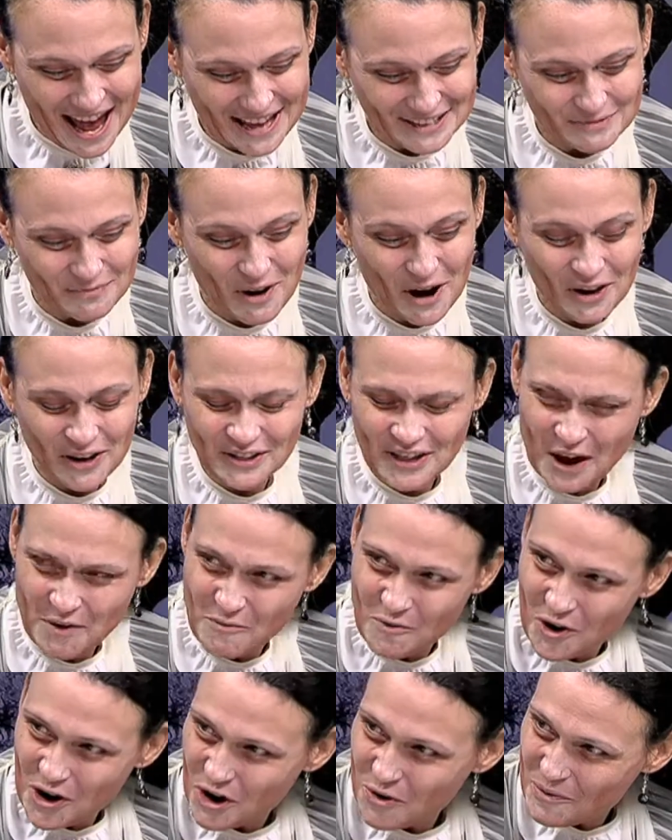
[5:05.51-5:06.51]
as well, and
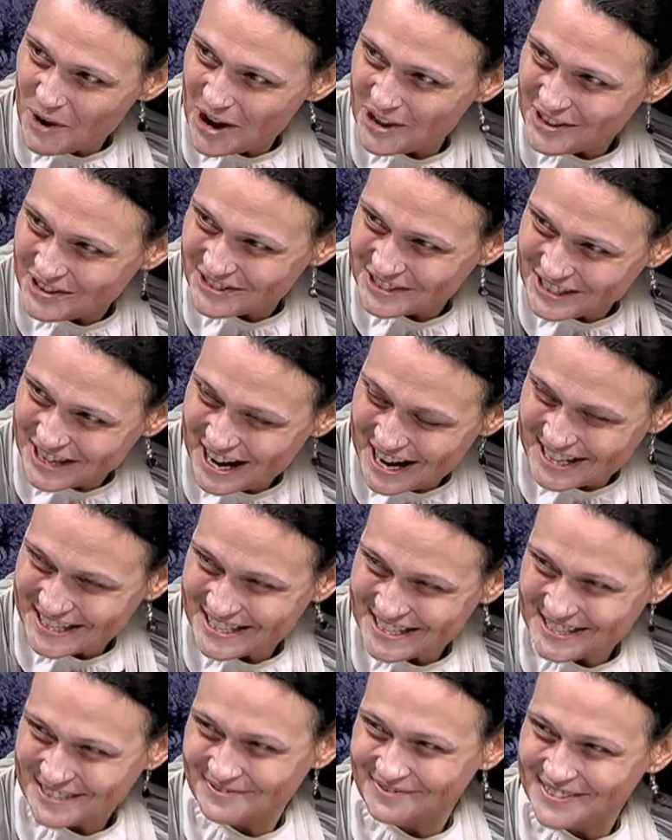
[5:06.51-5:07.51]
they want to wear those
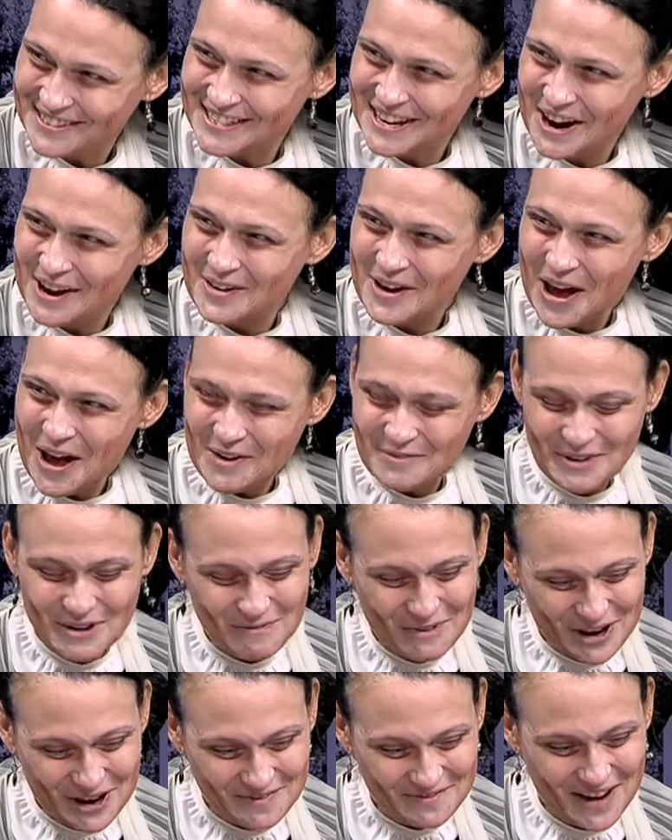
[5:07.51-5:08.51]
costumes. So
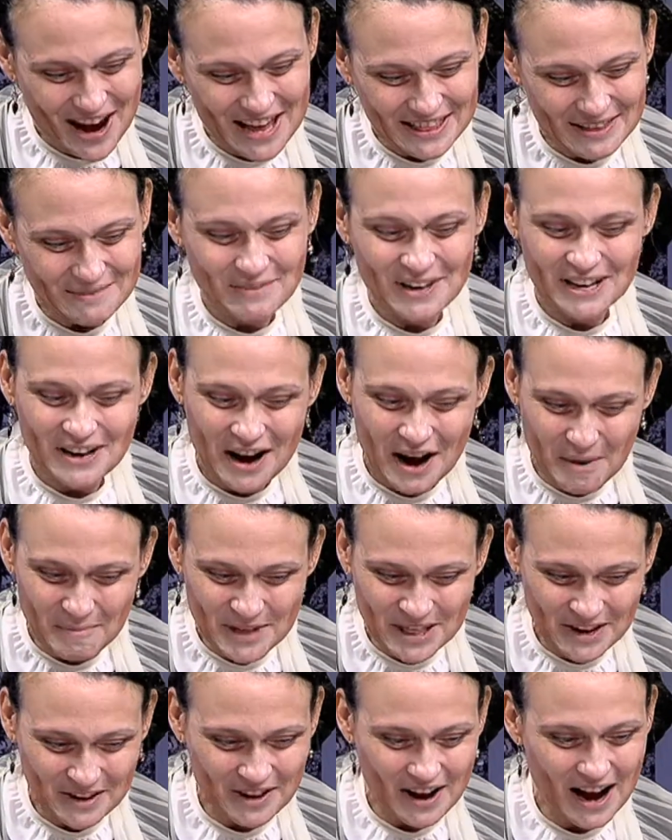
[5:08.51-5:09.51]
we want to invite them to
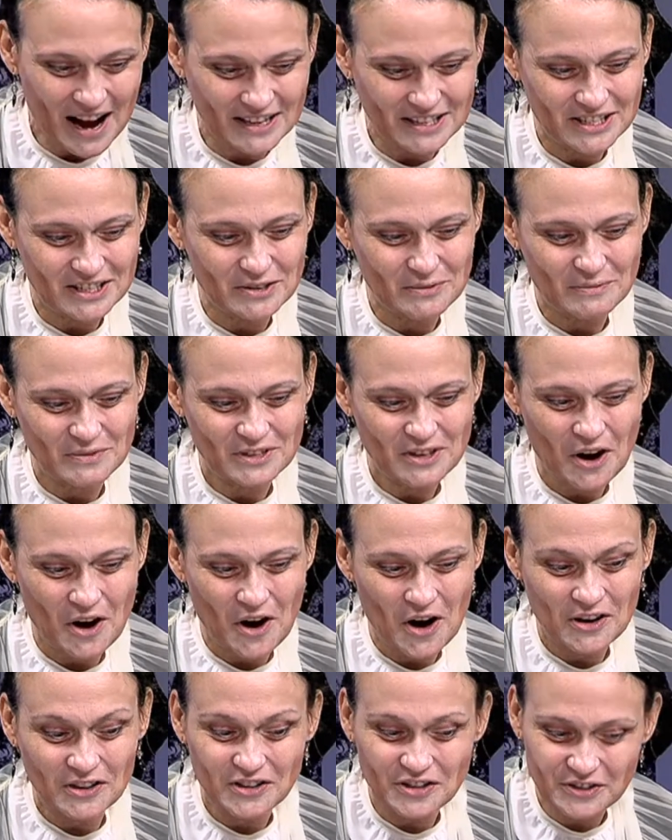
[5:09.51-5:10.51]
come in their costumes
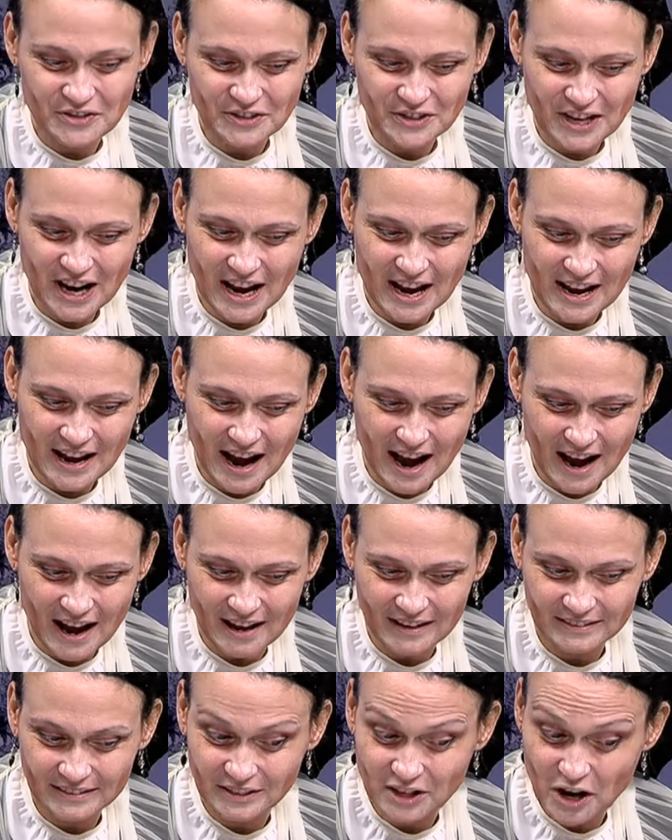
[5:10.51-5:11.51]
on Tuesday,
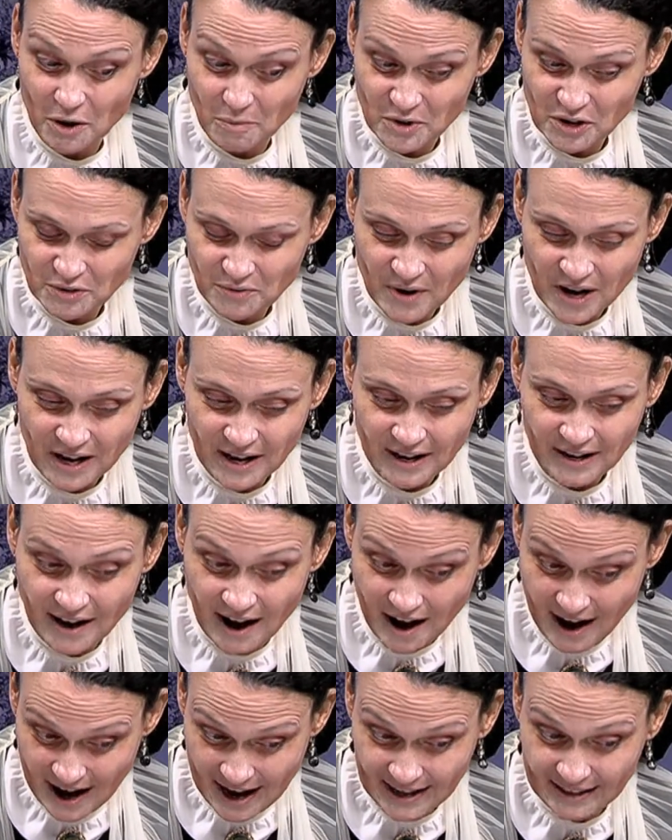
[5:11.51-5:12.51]
October
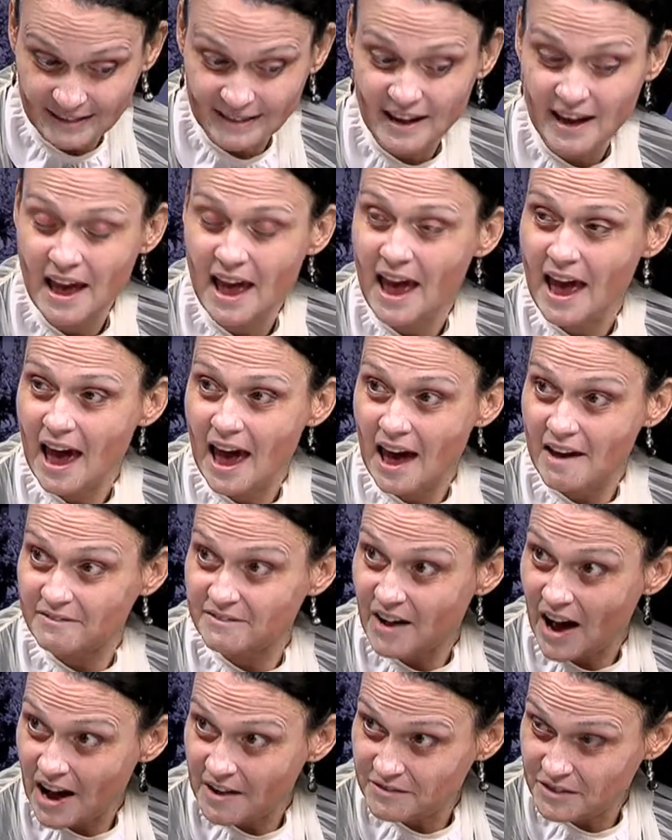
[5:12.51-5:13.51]
29th
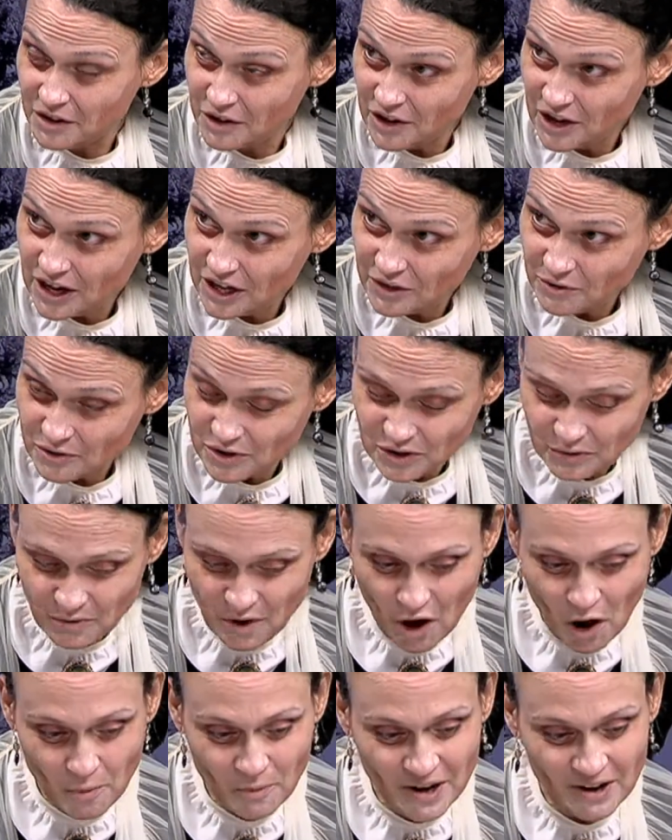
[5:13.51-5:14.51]
at 5:30.
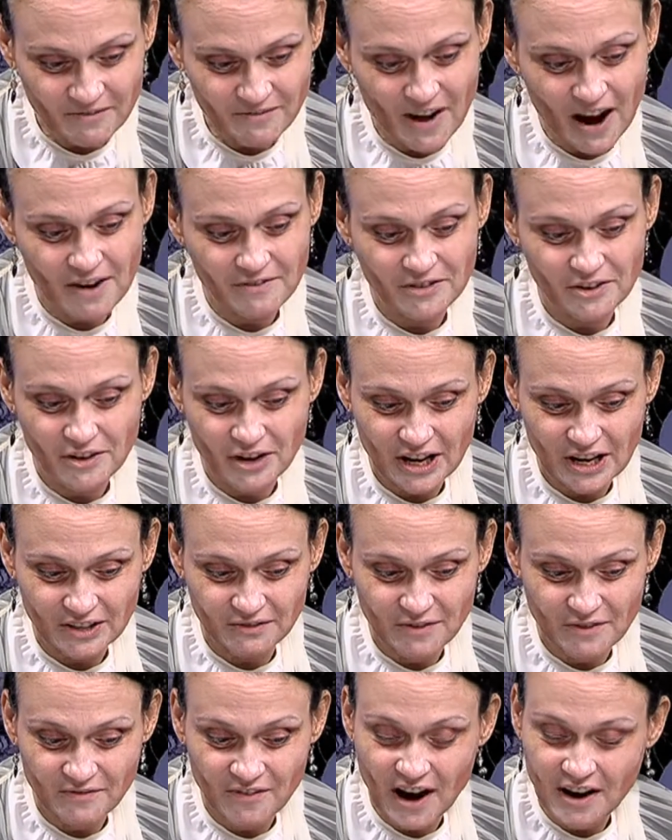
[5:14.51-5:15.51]
Doors will open at 5:30.
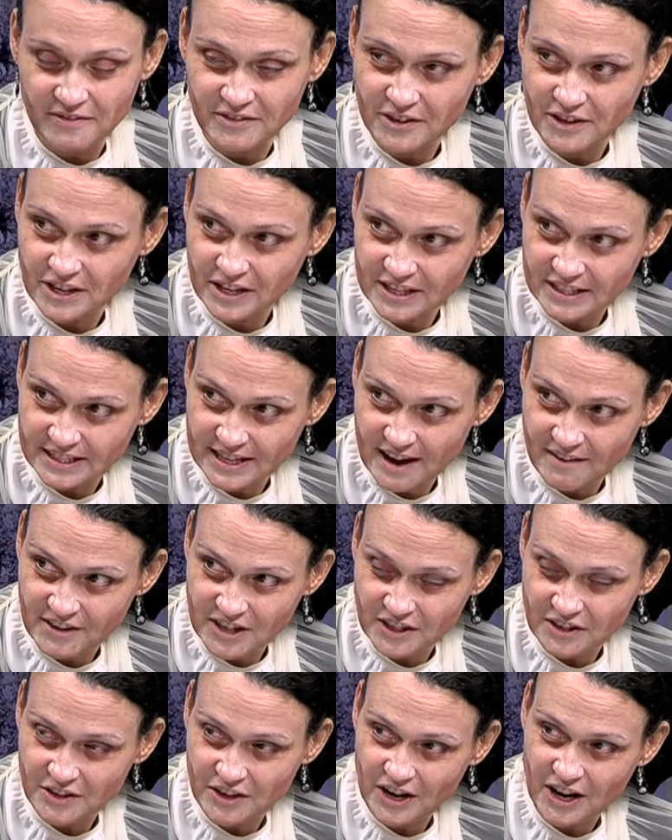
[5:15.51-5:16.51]
It's from 5:30 to
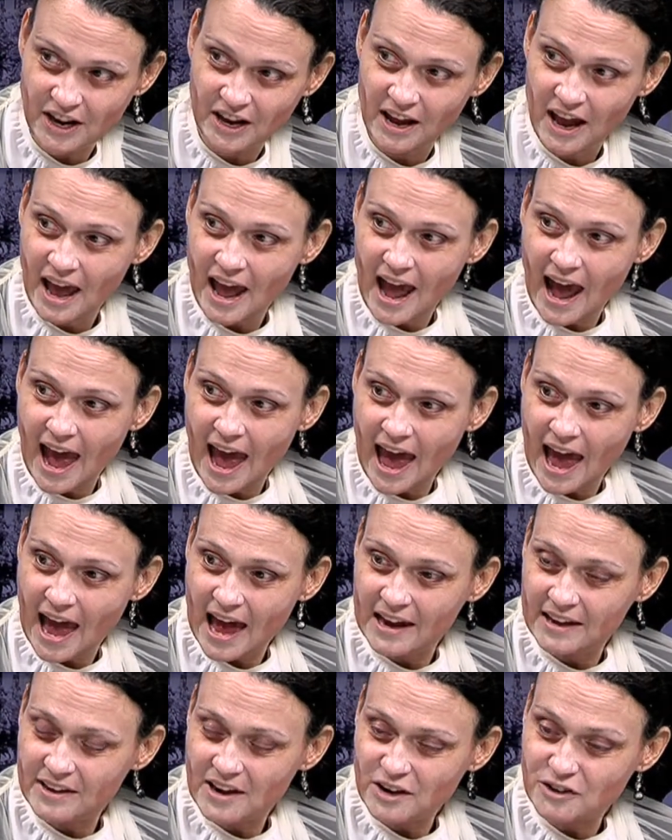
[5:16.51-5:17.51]
7:30.
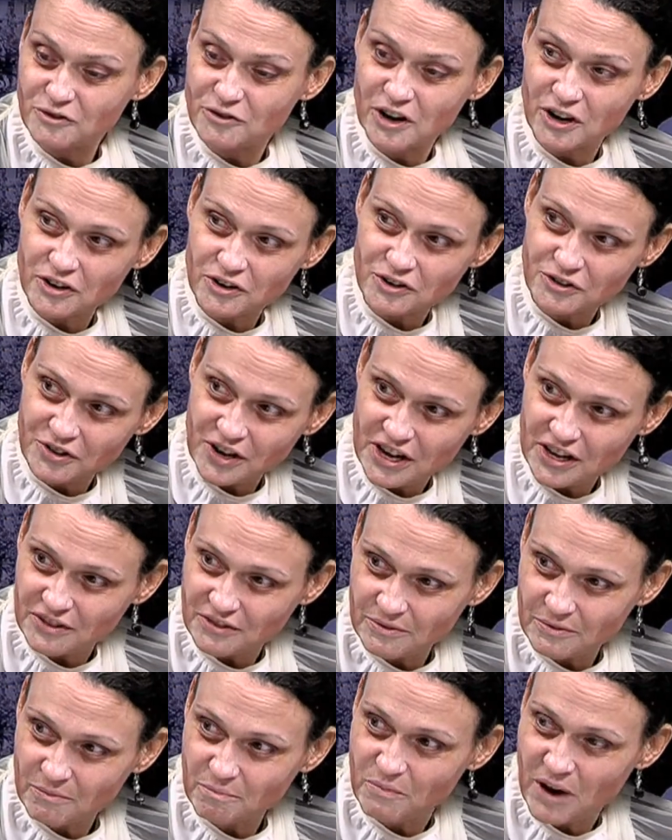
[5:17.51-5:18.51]
And trick or
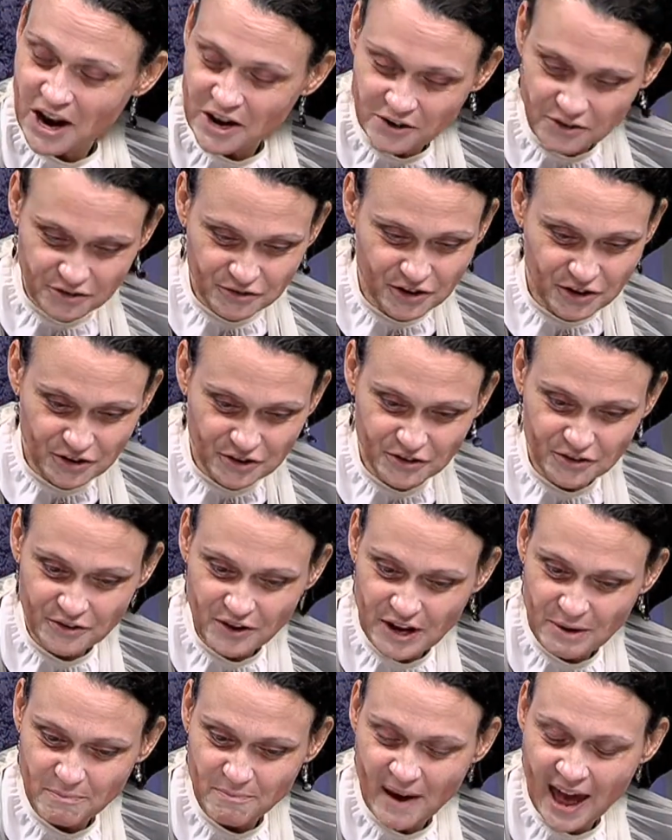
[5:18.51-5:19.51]
treat. Bring your trick or
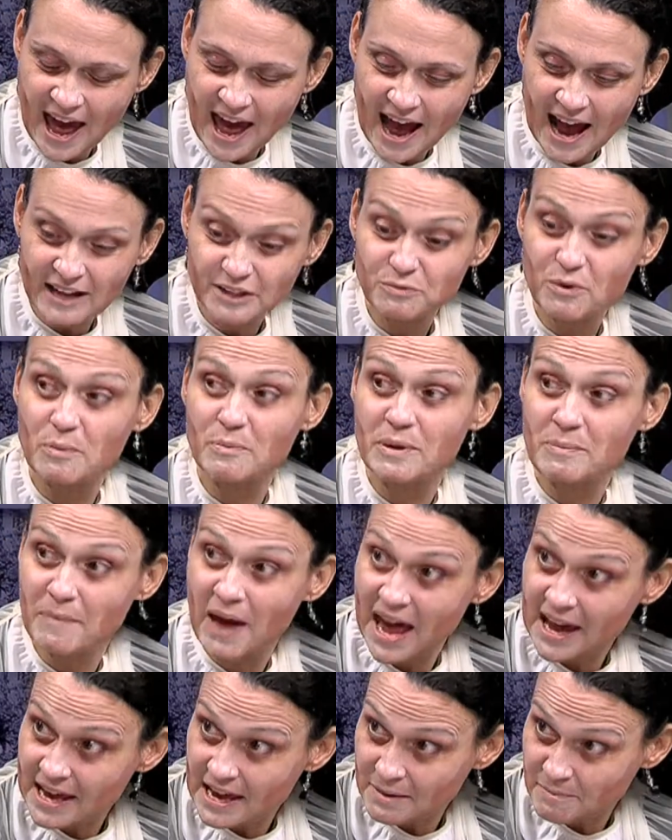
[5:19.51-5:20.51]
treat bags. We'll be
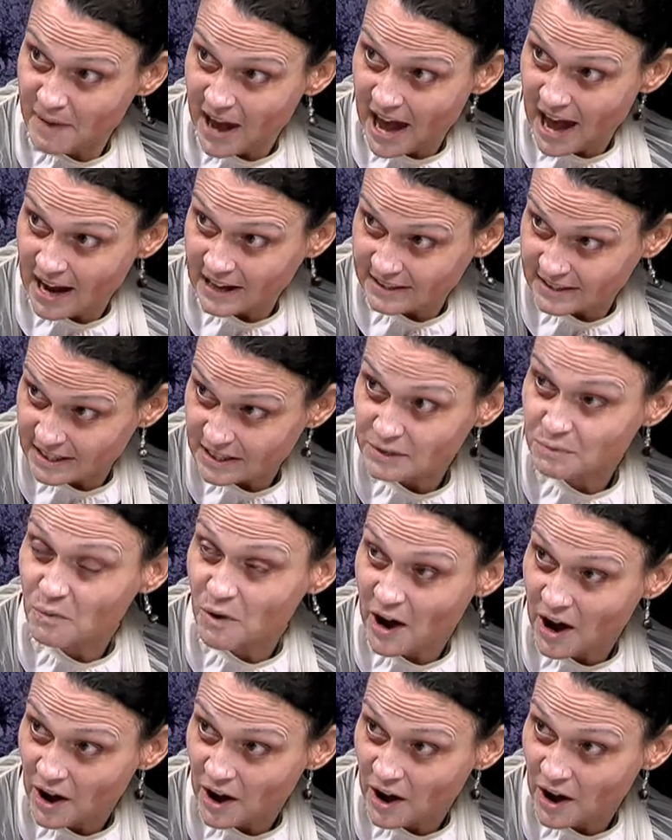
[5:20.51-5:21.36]
making bags as